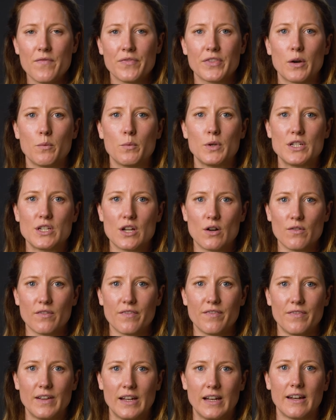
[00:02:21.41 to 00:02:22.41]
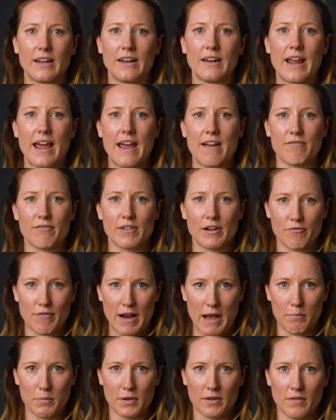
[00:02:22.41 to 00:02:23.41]
that we don't feel it in every
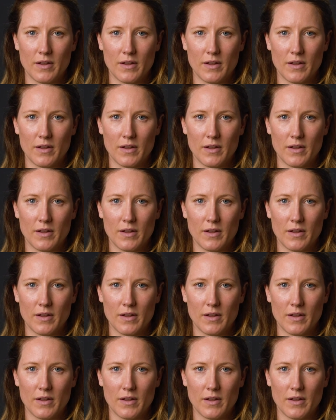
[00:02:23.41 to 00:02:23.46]
rep.